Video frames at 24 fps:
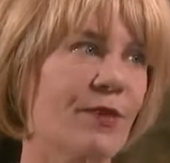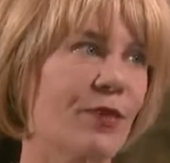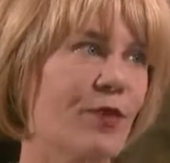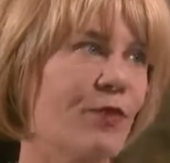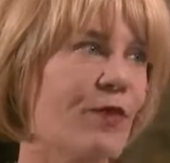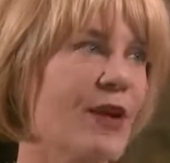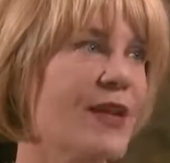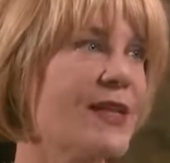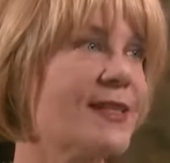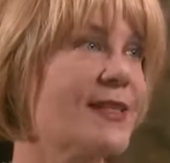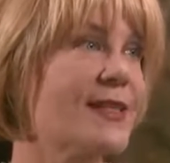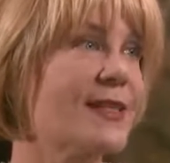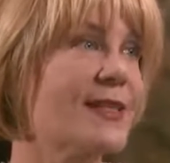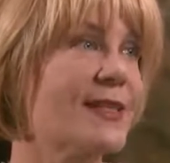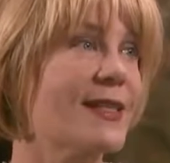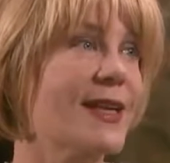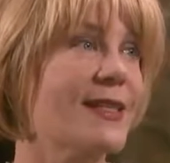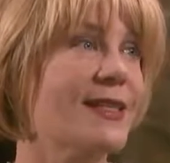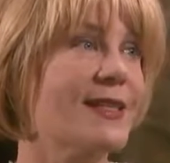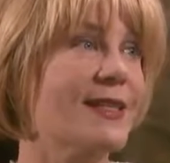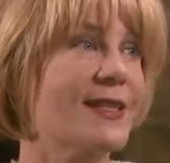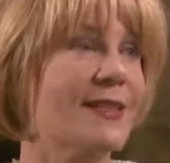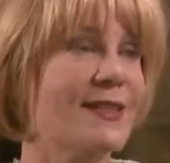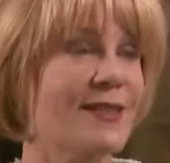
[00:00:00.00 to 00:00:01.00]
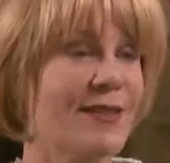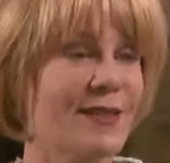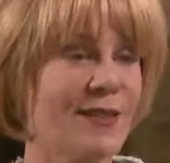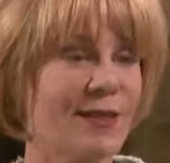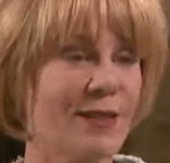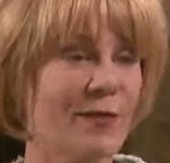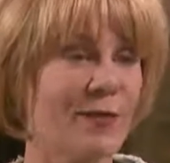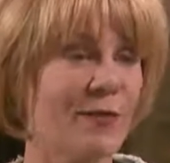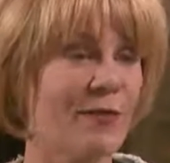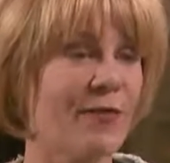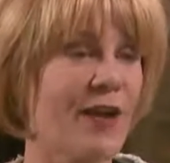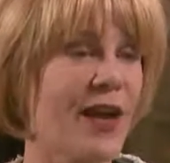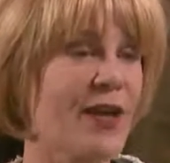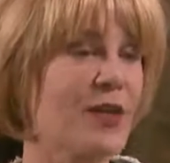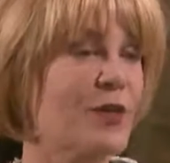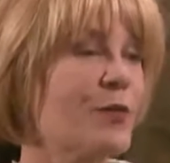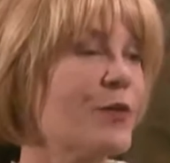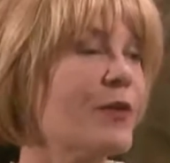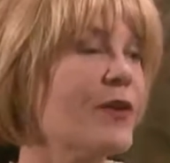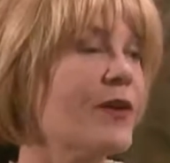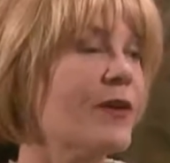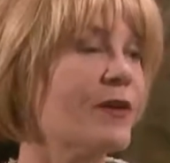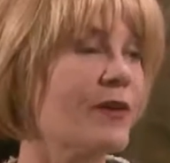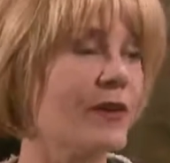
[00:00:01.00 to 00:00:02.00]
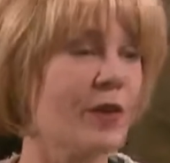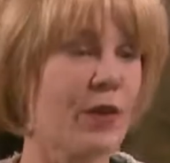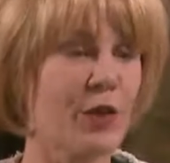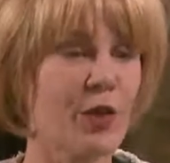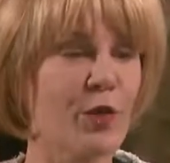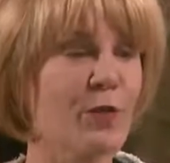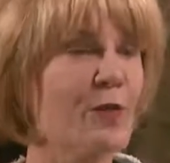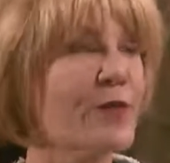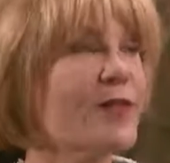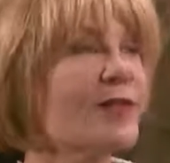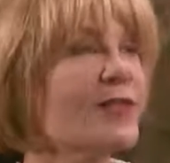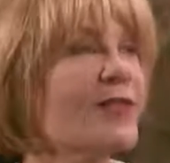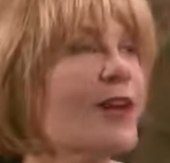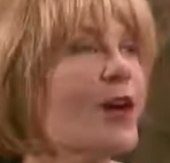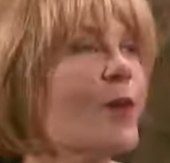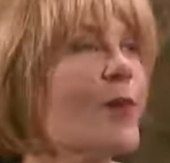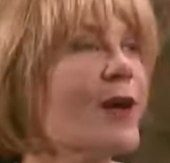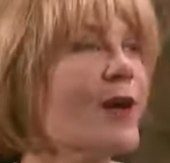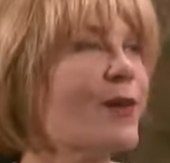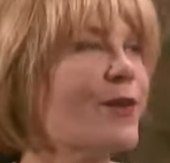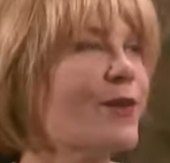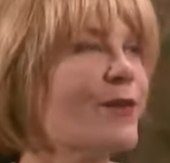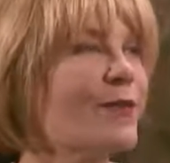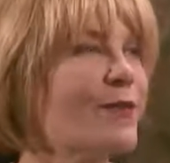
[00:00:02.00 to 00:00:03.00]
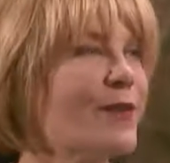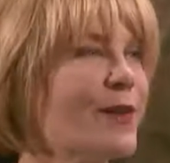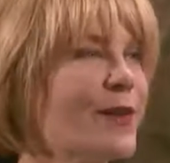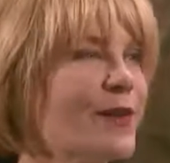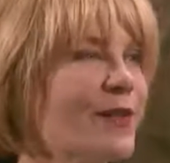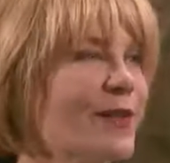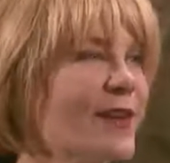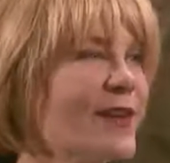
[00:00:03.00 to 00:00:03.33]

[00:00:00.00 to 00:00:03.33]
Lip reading: great successes. In fact, humans come out of